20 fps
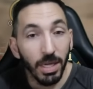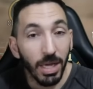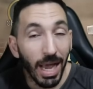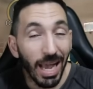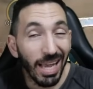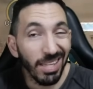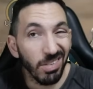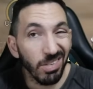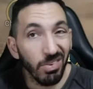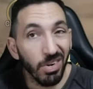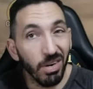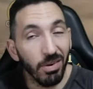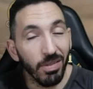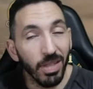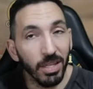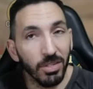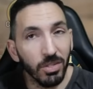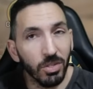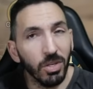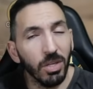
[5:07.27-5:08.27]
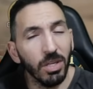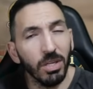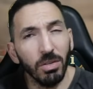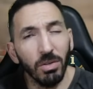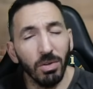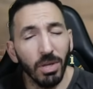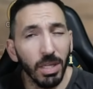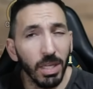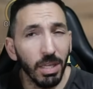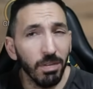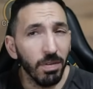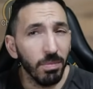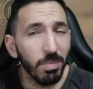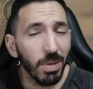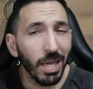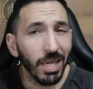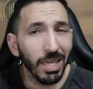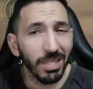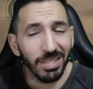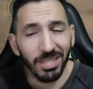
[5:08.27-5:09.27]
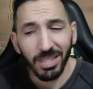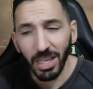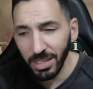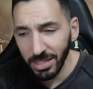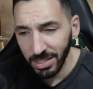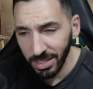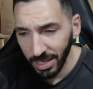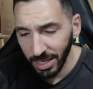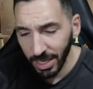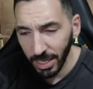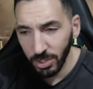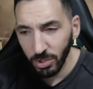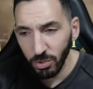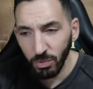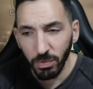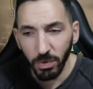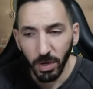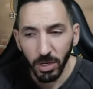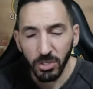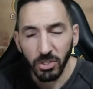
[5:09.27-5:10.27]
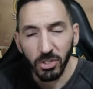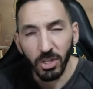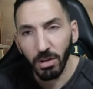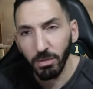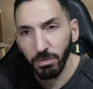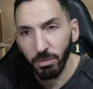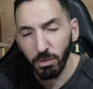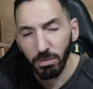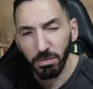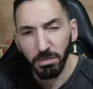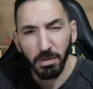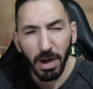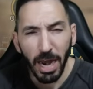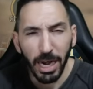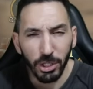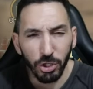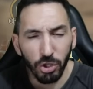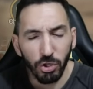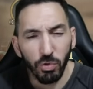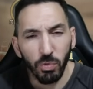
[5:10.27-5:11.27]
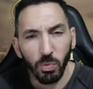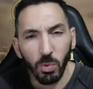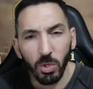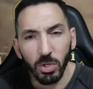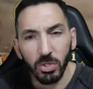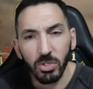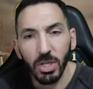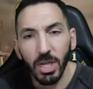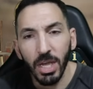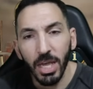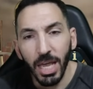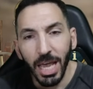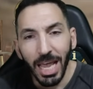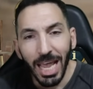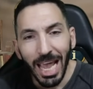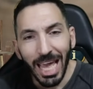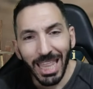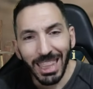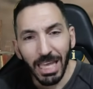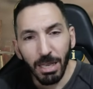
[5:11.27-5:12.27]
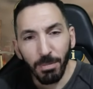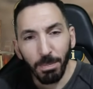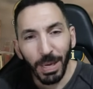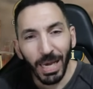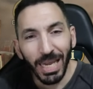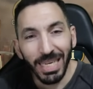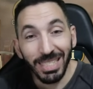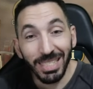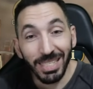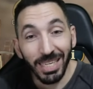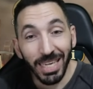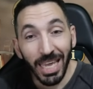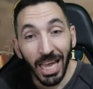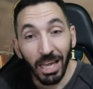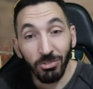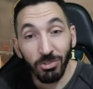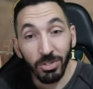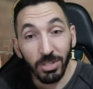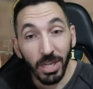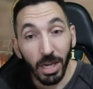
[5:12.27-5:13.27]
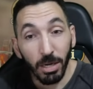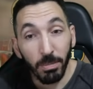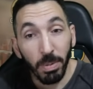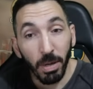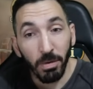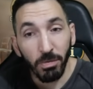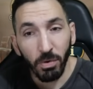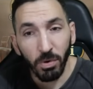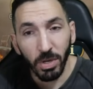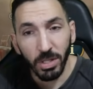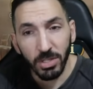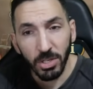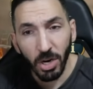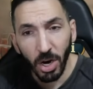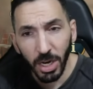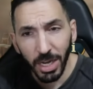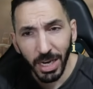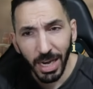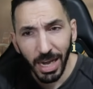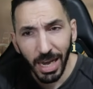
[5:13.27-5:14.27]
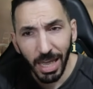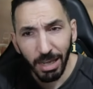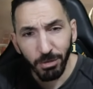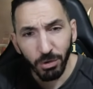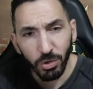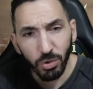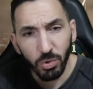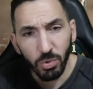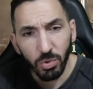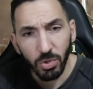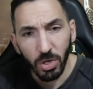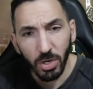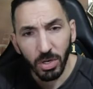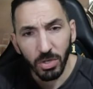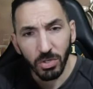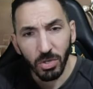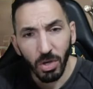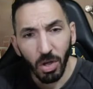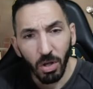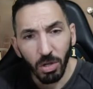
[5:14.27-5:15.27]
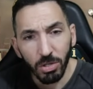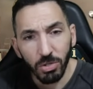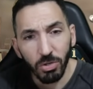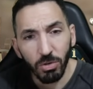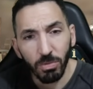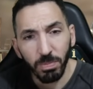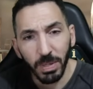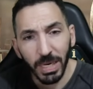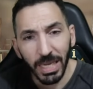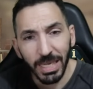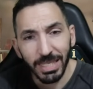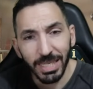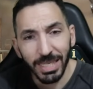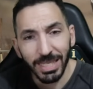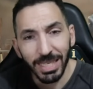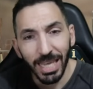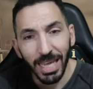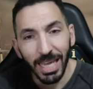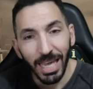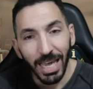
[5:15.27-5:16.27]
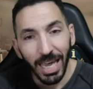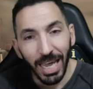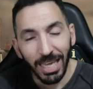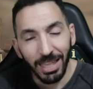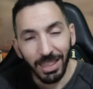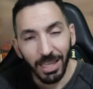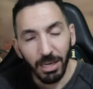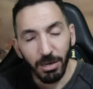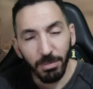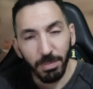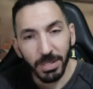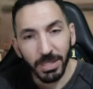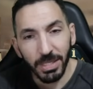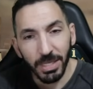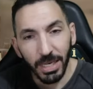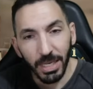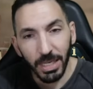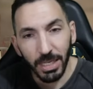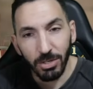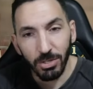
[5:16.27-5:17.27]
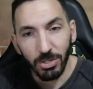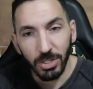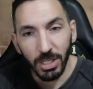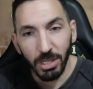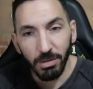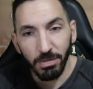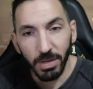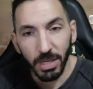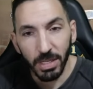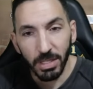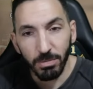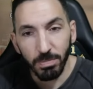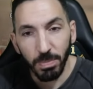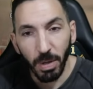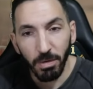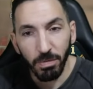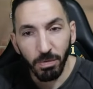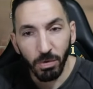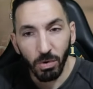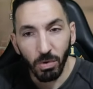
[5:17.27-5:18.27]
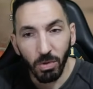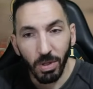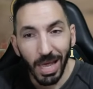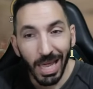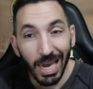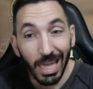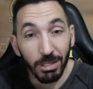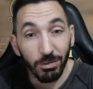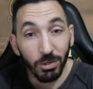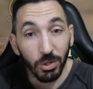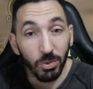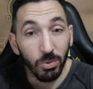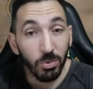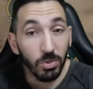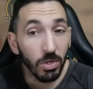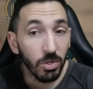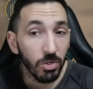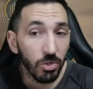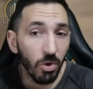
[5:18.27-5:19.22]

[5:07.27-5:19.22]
As a rare, that's good. You can give him like a stun set, can do fun stuff for Faction Wars, and then places a counterattack buff on a target ally for two turns. Also places a thirty percent increased defense buff on all allies for two turns.